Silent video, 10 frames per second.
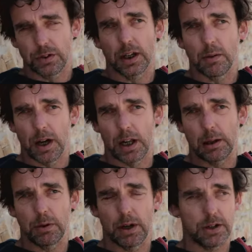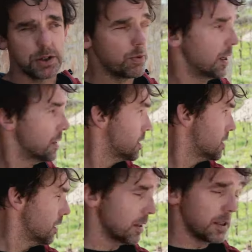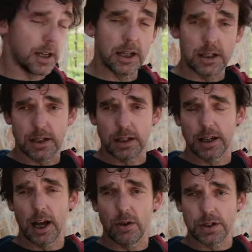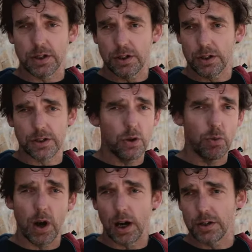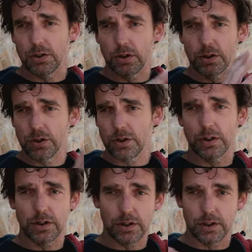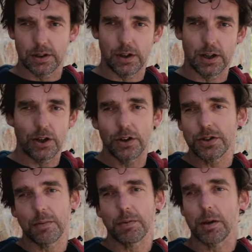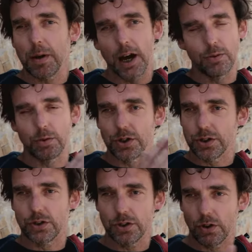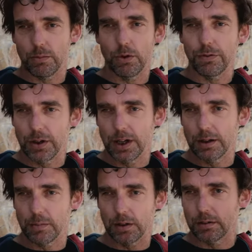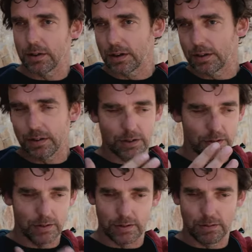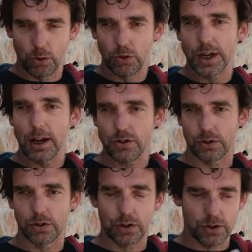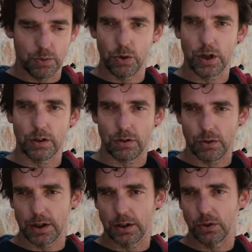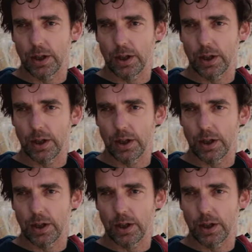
thing about Alberello is when it's at the state it's in now is there's no wires. You can just, I don't know, something about it which has just got more freedom and more natural, because you're walking through it at all